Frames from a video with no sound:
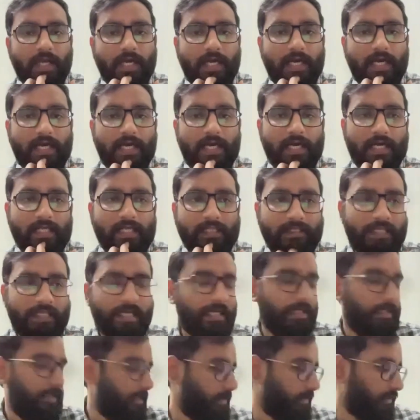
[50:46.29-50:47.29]

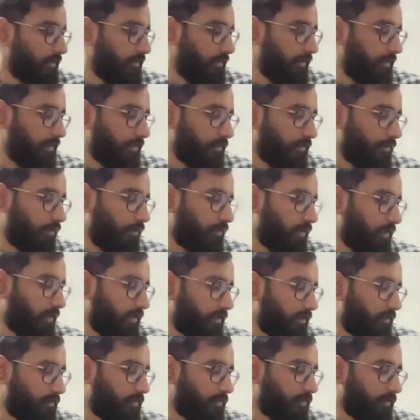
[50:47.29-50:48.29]
that
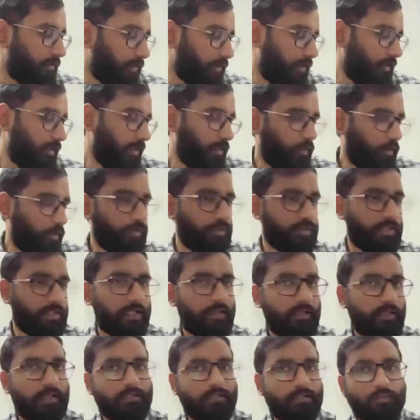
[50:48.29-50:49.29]
it certainly looks
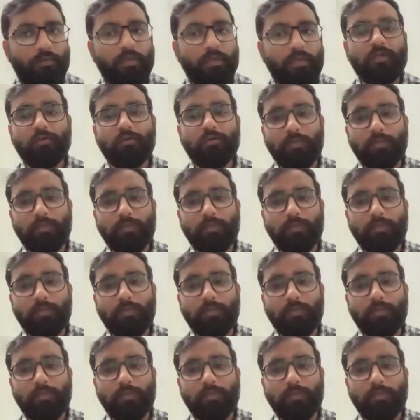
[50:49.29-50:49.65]
like that's going